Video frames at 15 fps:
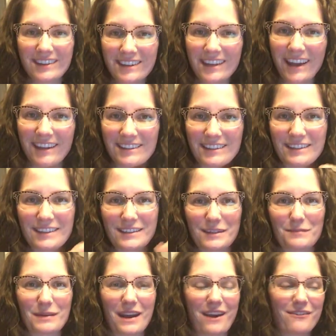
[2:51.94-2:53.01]
connected because
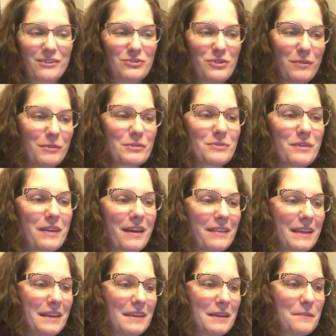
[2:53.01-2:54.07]
I've been having troubles with that
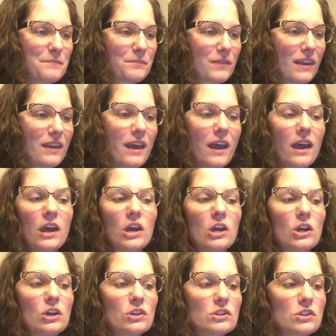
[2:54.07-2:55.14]
lately.
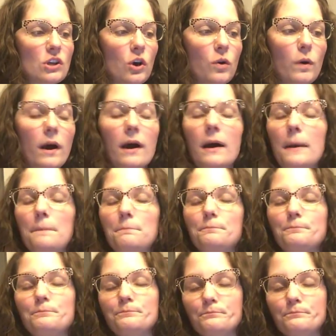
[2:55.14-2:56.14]
So um,